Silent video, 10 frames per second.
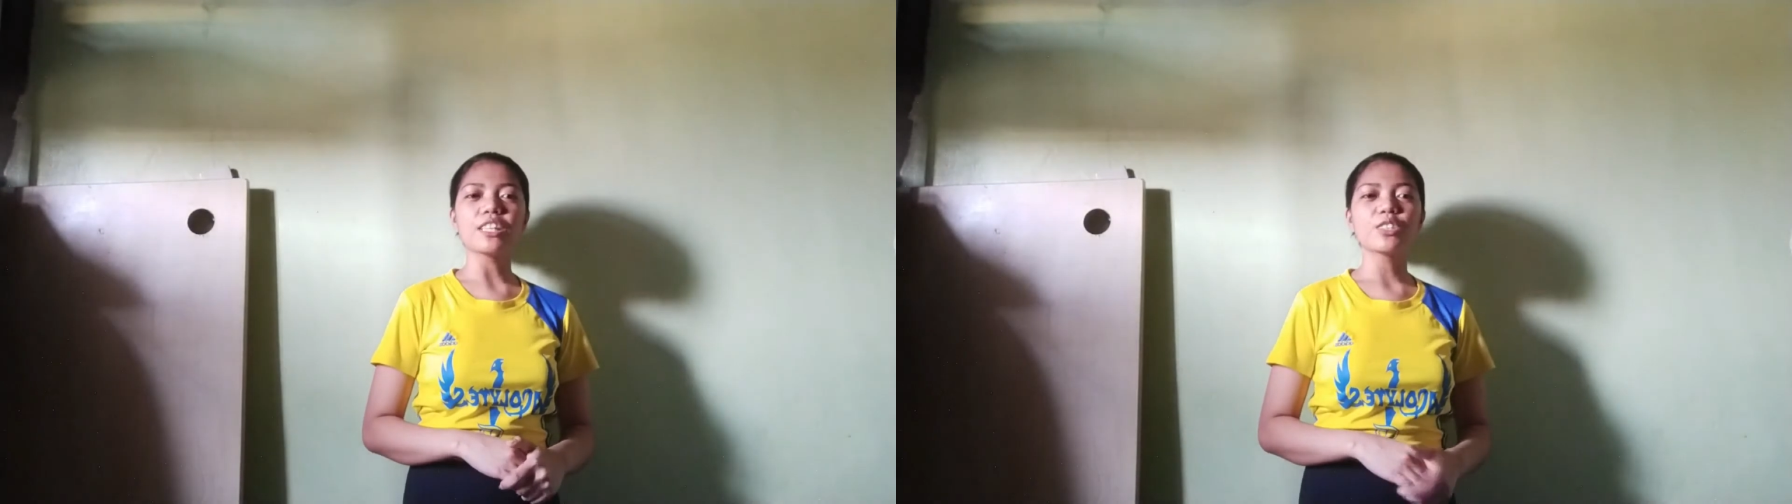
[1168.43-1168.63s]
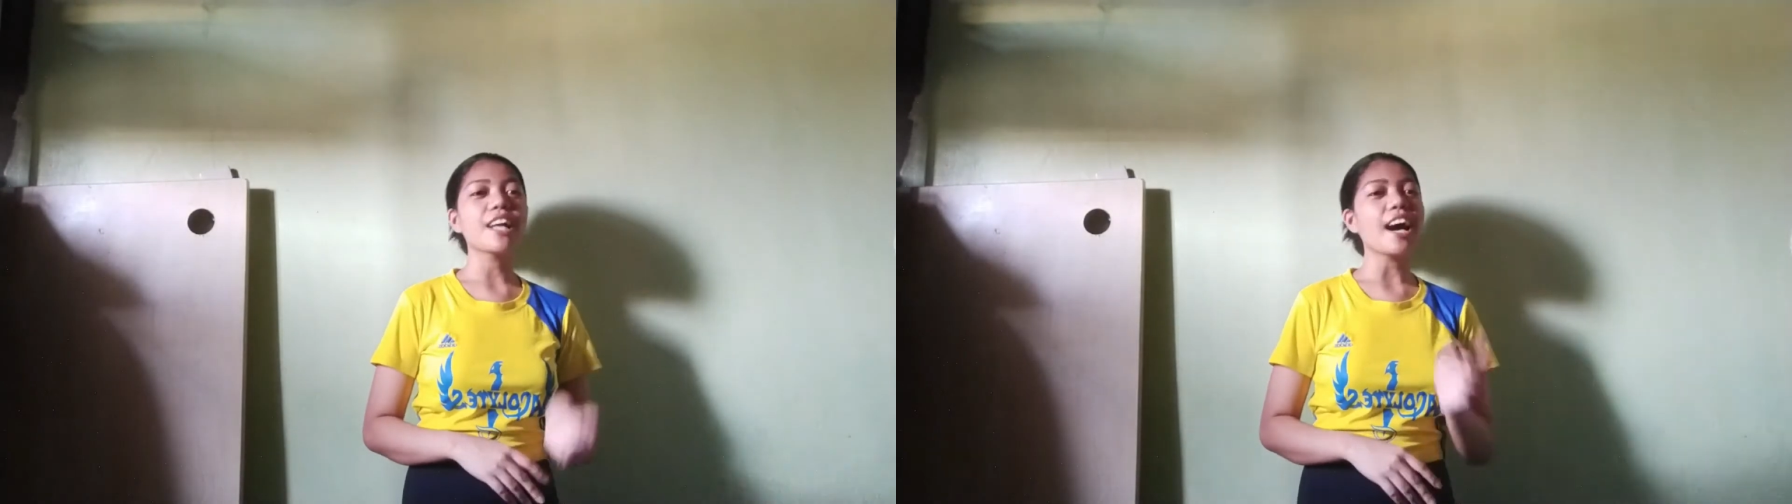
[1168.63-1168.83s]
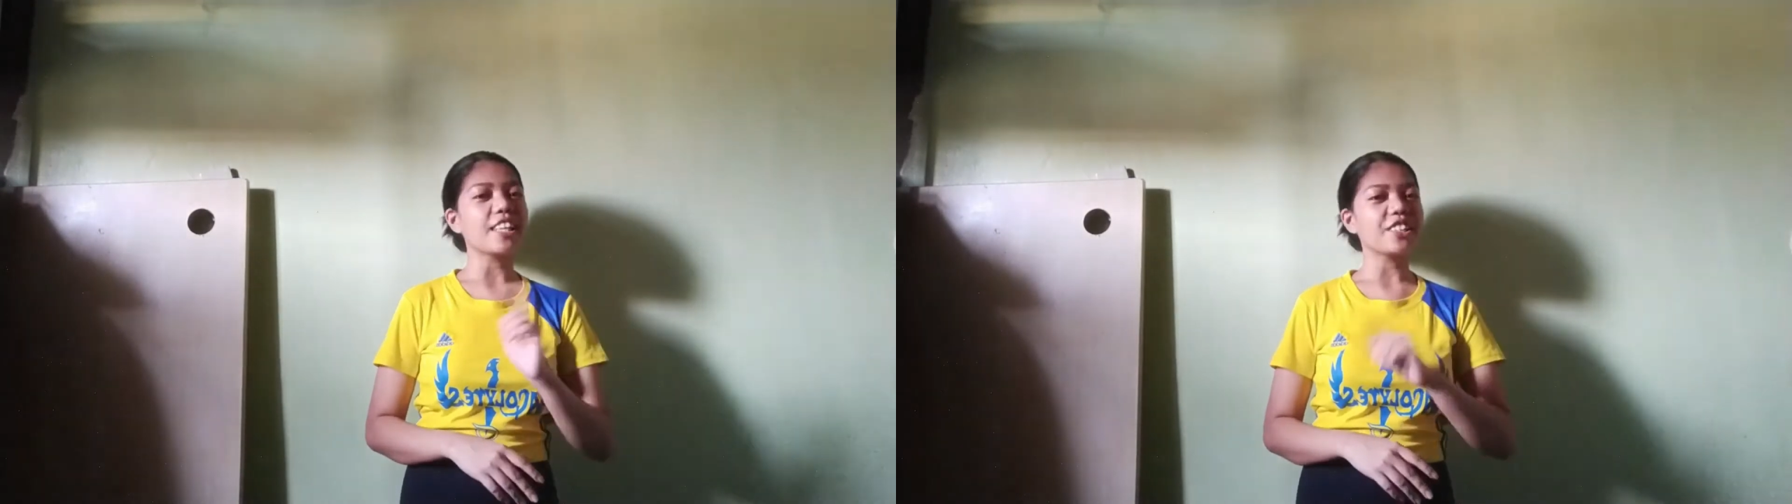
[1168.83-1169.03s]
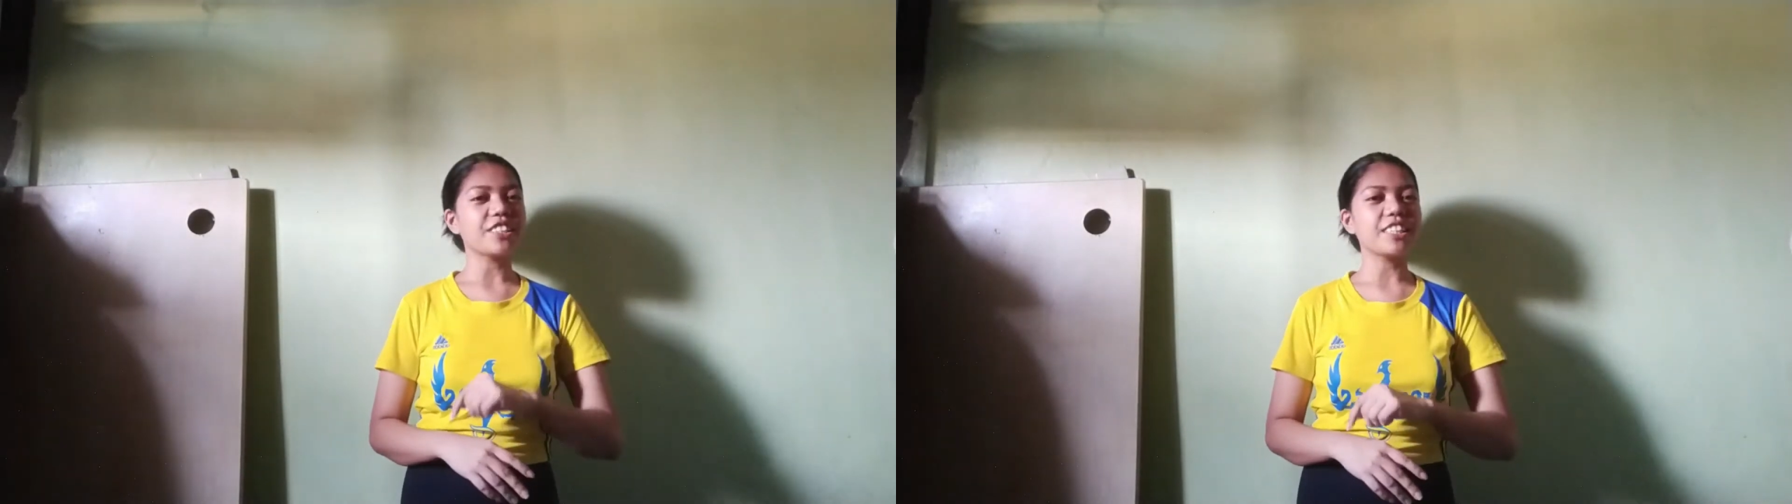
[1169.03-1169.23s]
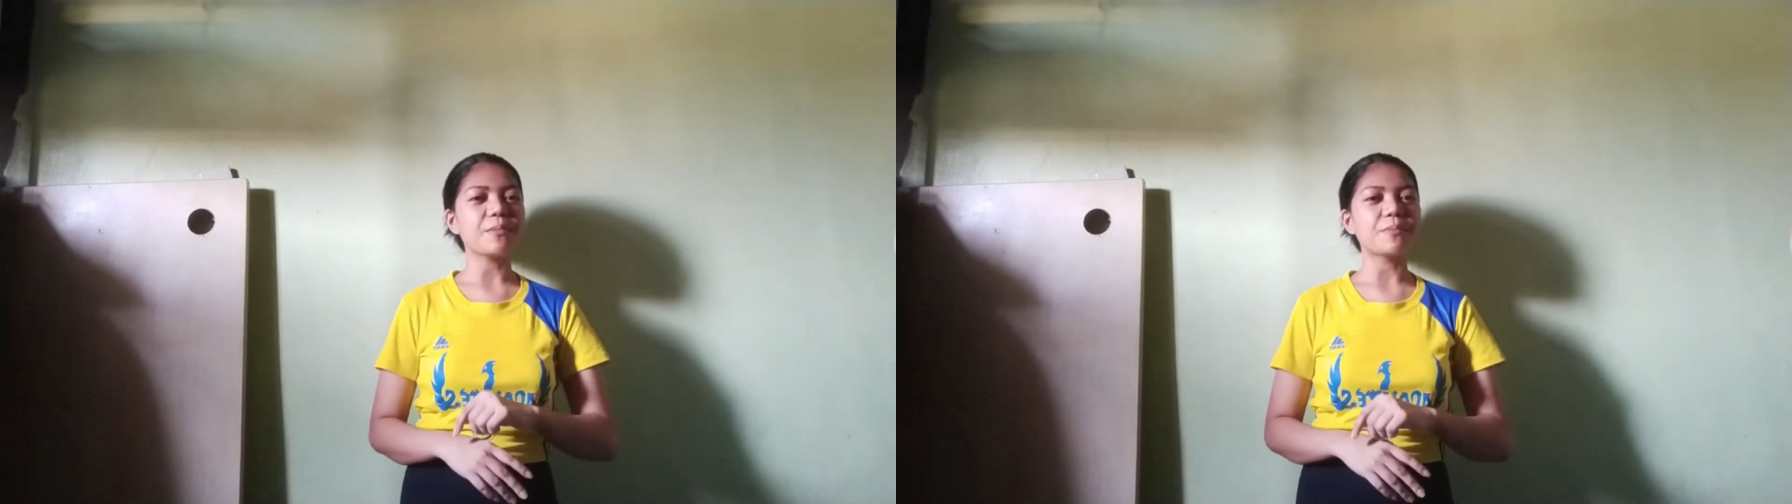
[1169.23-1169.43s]
to the
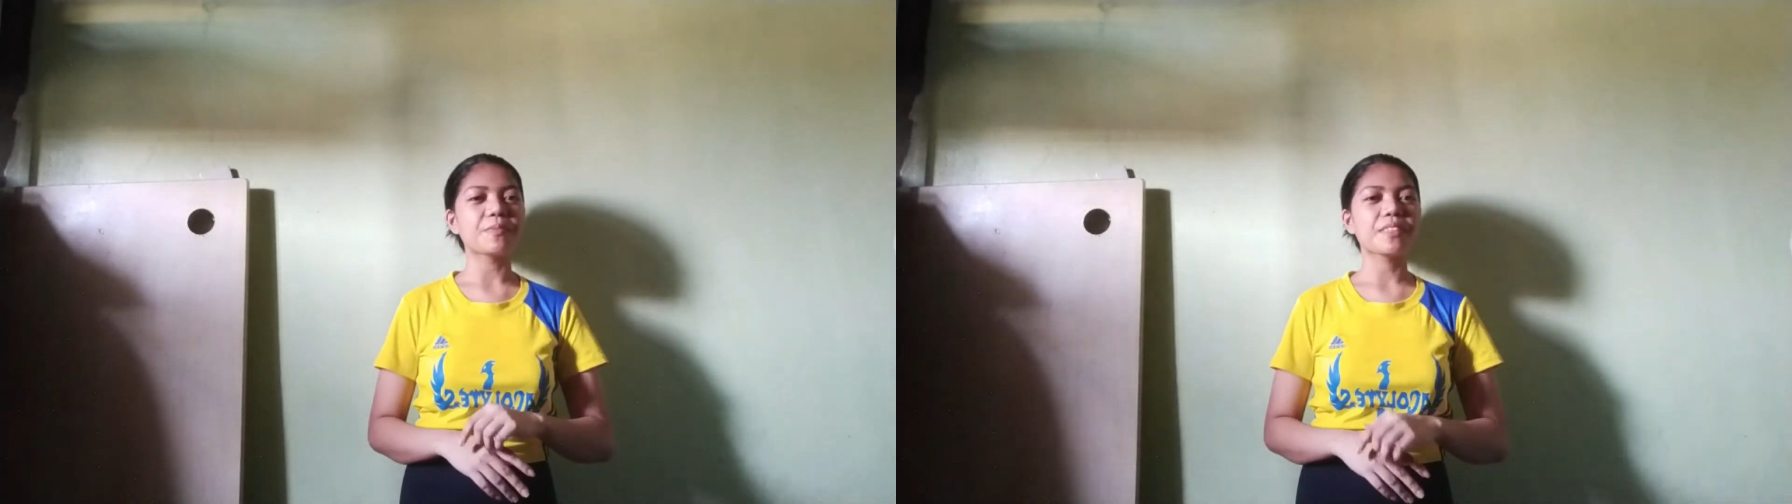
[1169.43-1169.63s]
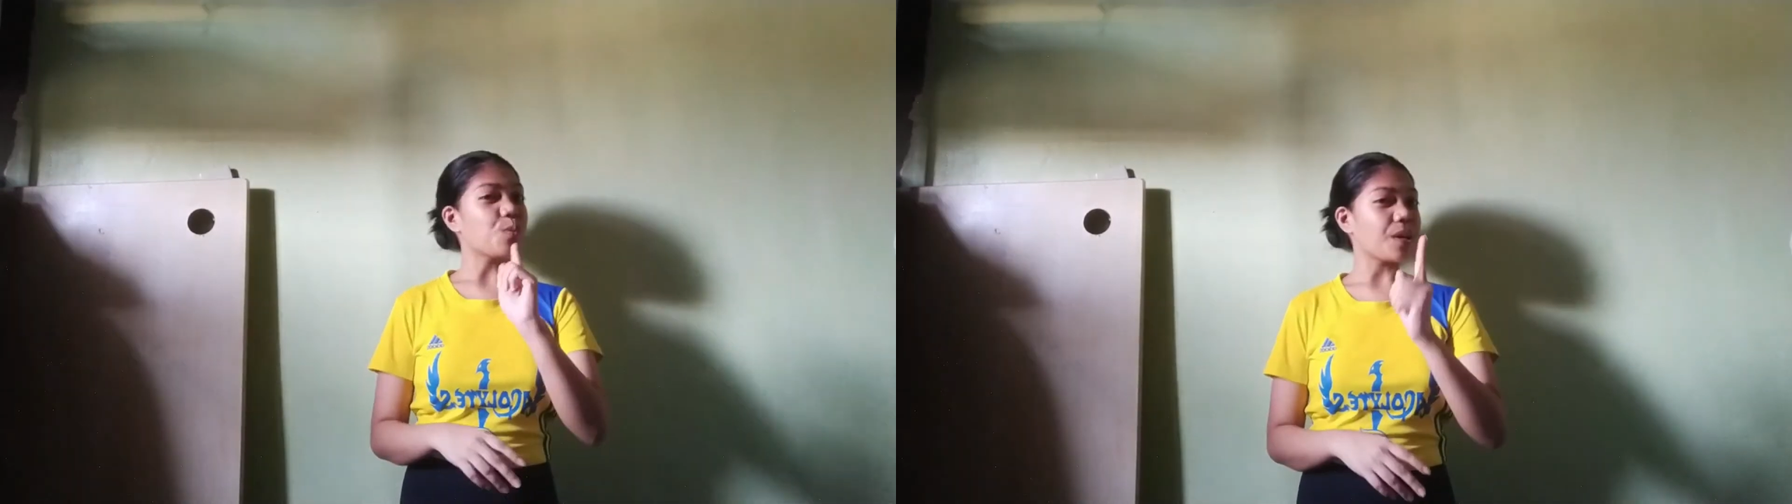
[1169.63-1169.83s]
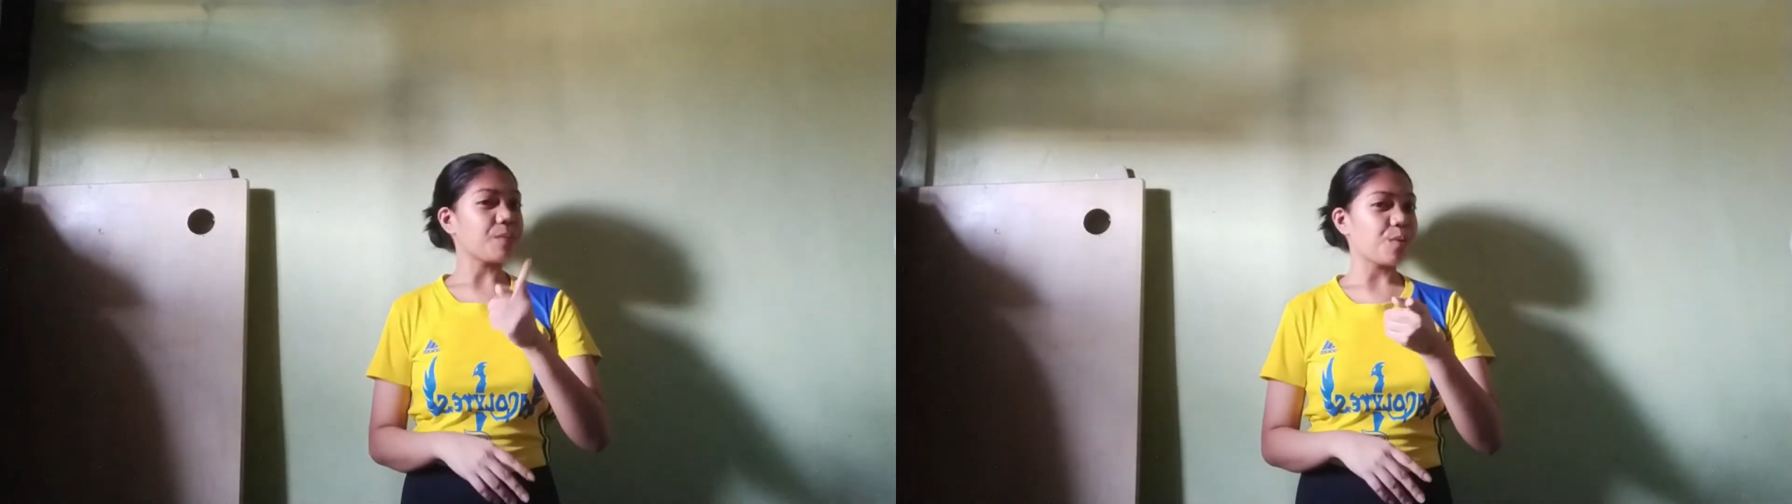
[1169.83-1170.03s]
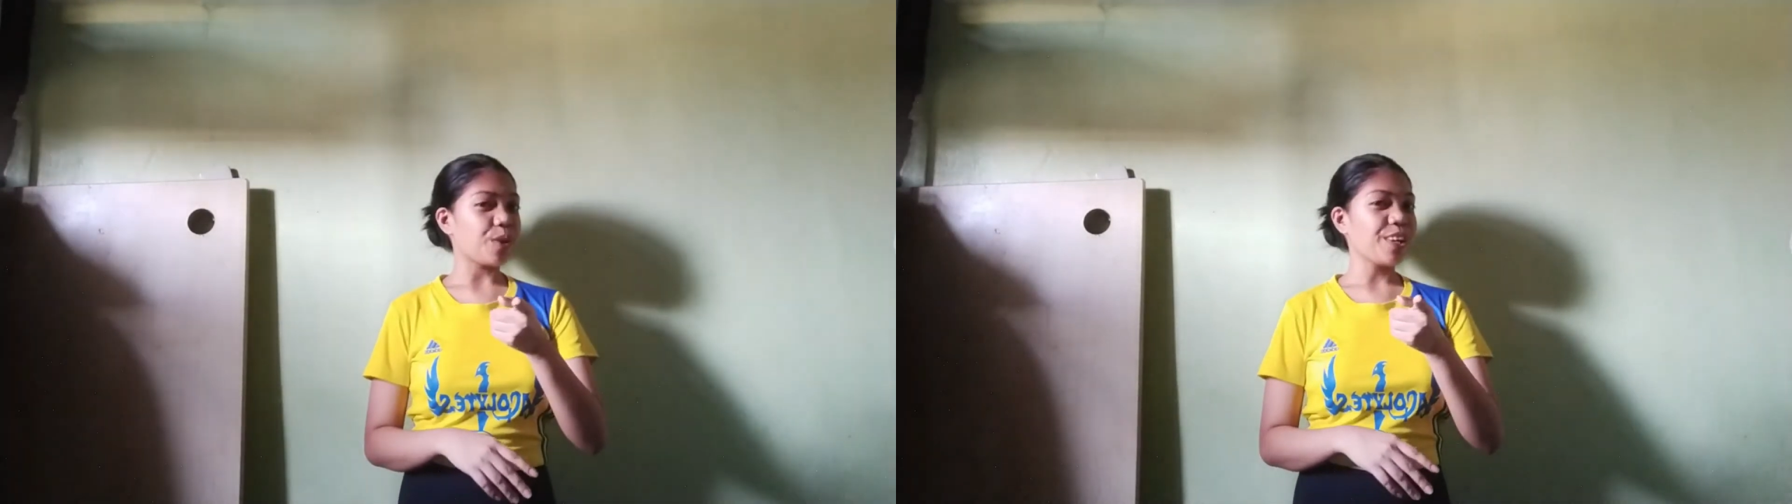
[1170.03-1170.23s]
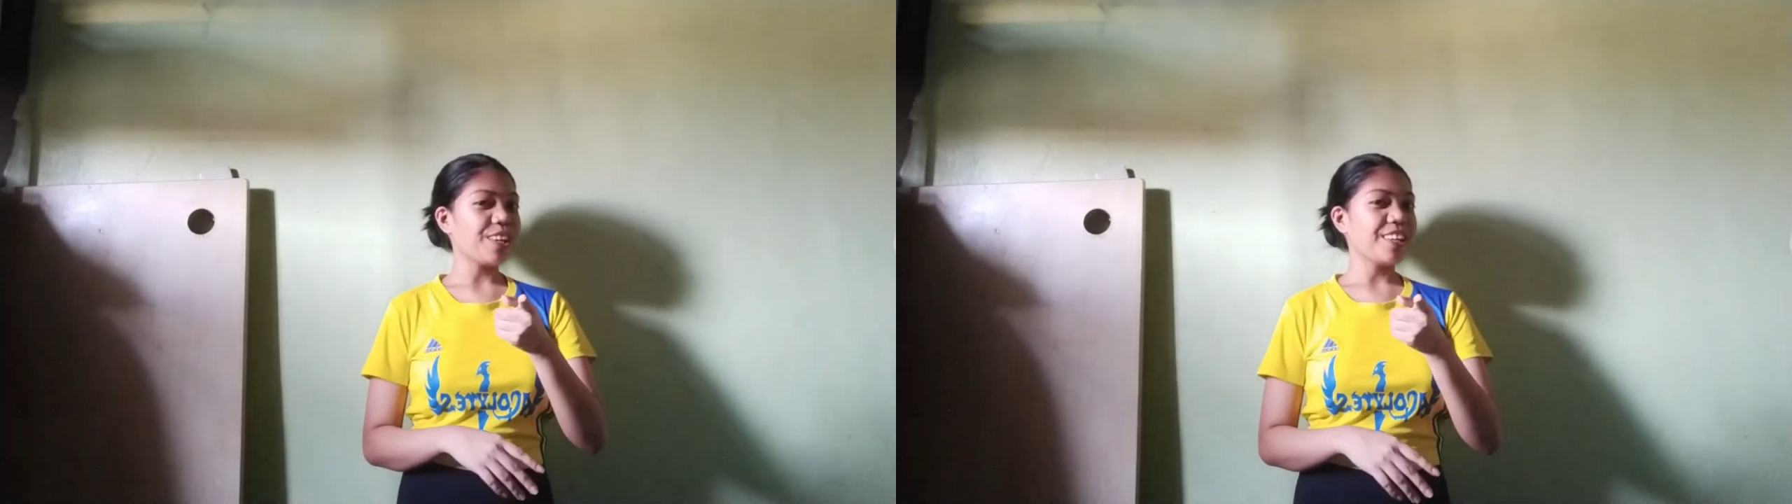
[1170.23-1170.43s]
other team. You want
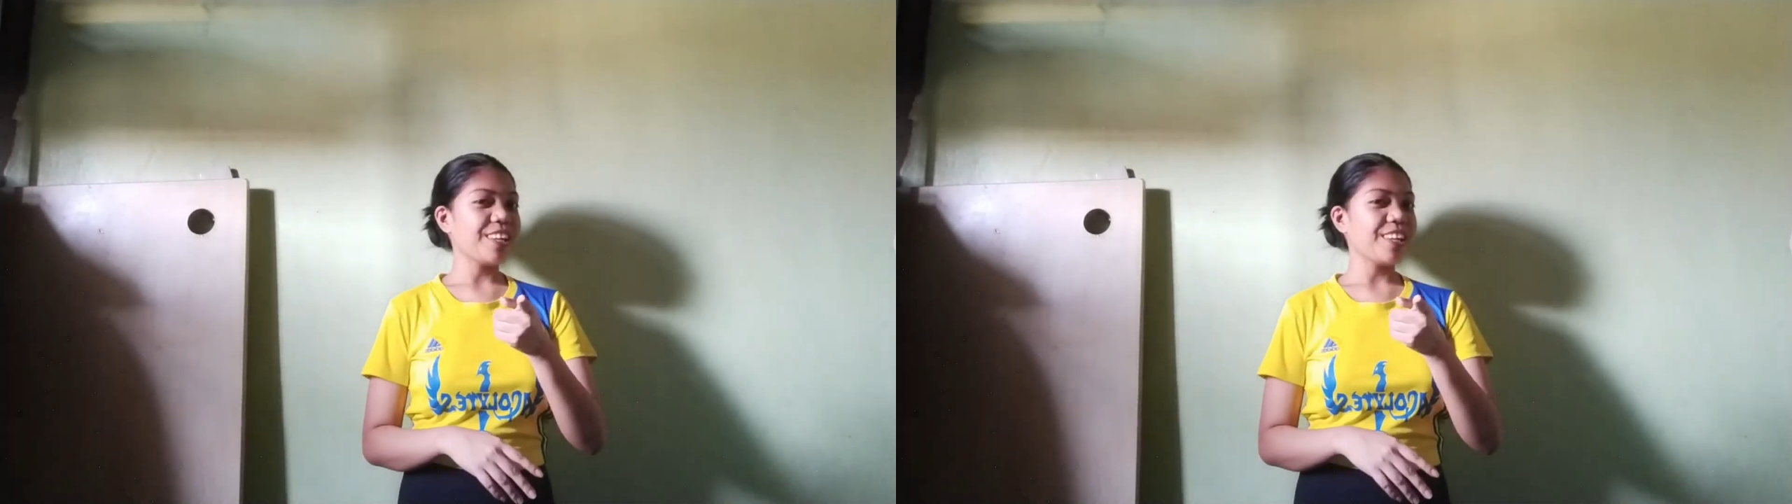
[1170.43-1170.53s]
more?